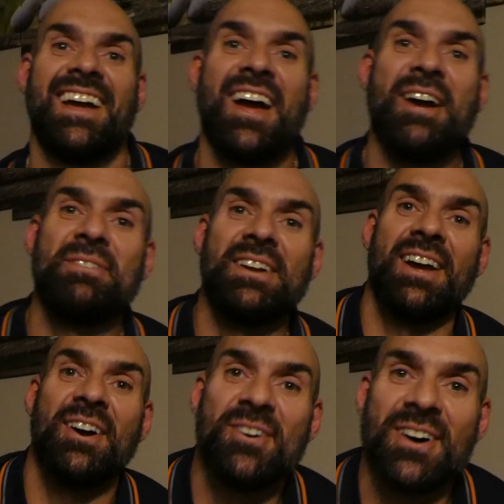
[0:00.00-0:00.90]
hope you
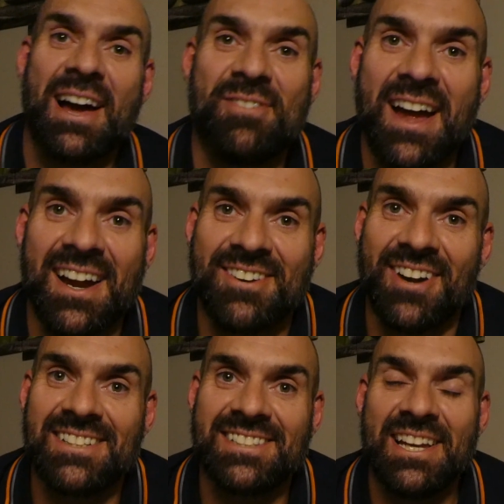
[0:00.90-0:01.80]
all have a
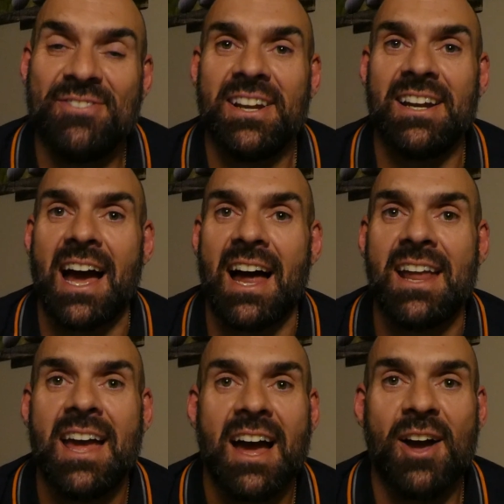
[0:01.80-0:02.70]
great evening, and
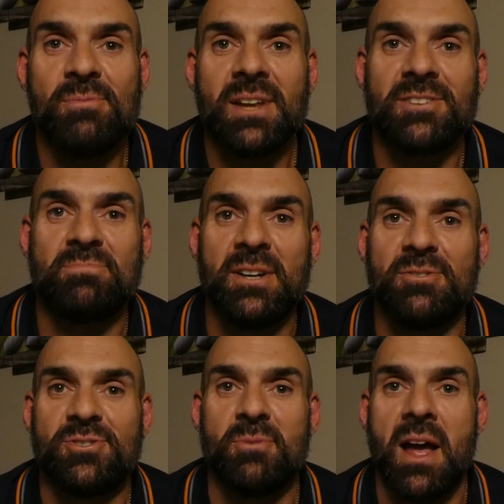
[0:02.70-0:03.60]
I hope that's been of
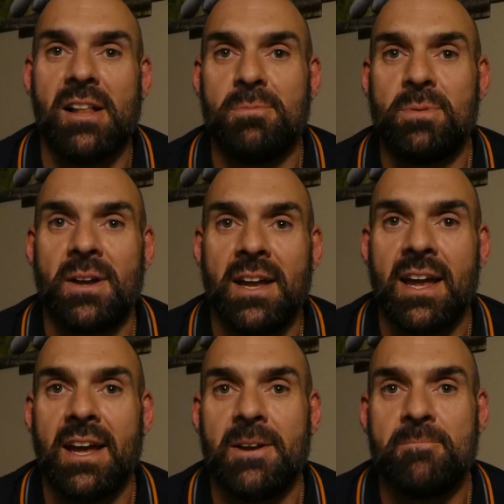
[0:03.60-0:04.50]
some help.
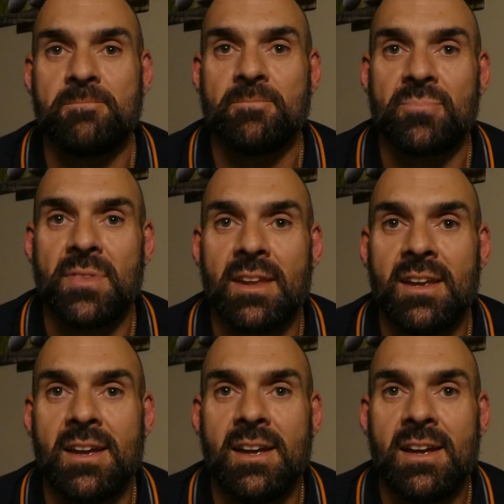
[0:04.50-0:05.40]

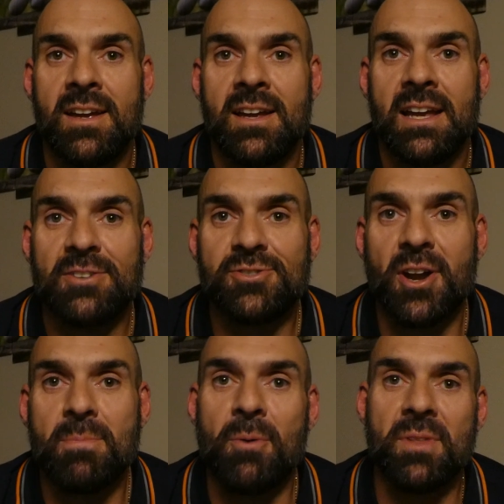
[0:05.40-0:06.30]
It's not
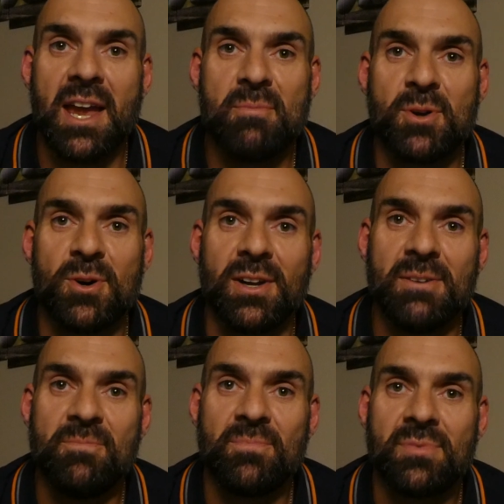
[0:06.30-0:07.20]
about name
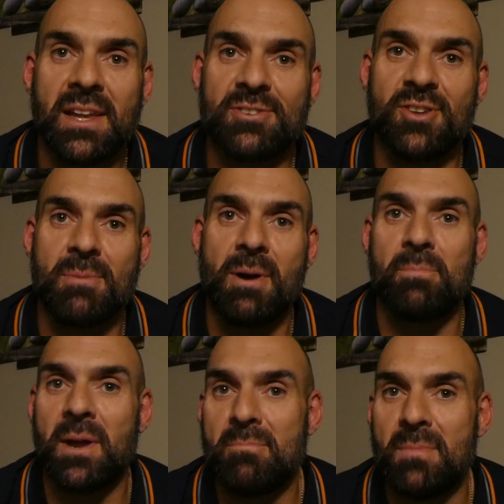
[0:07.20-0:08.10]
calling. It's not about
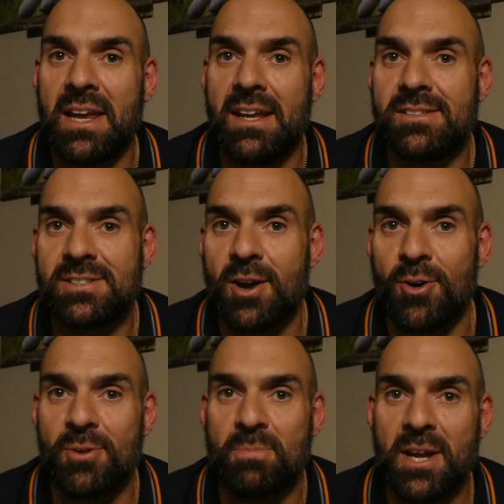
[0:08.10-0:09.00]
being mean to
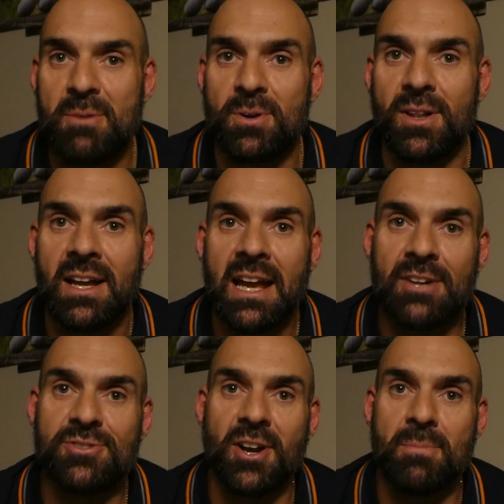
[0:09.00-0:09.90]
other people.
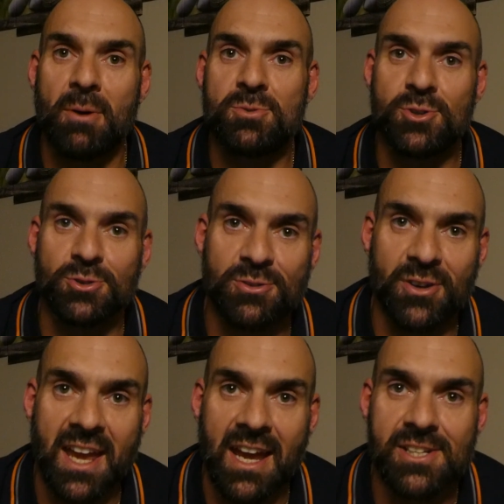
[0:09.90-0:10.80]
It's not about
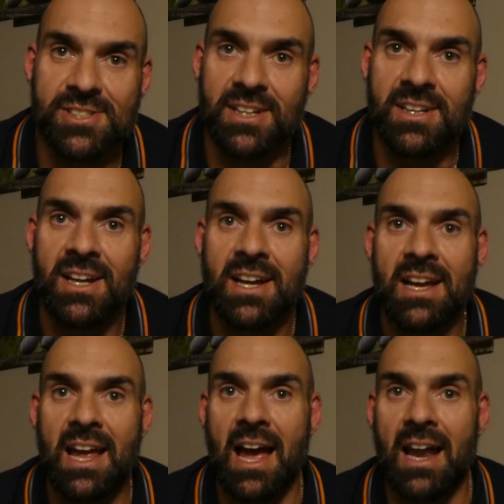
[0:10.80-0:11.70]
justification
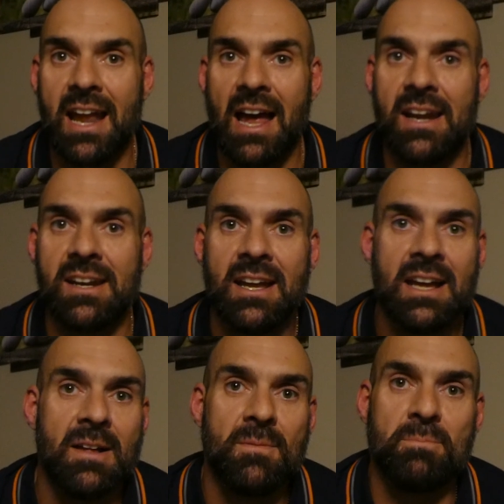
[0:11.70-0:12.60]
and
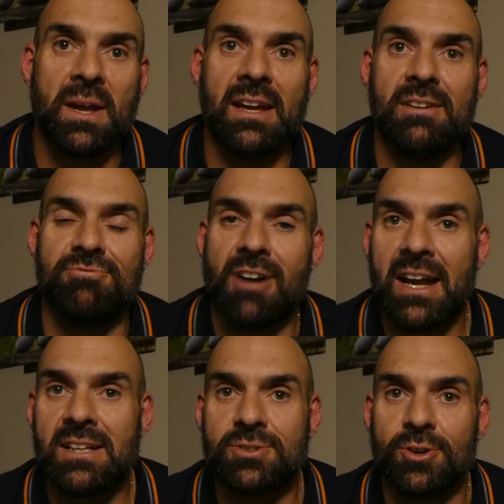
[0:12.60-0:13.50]
being
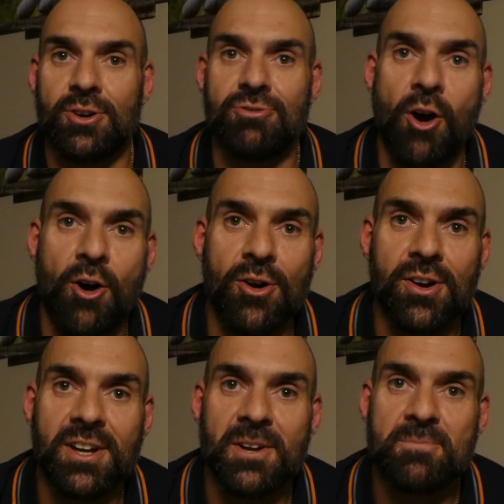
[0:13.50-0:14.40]
right or wrong.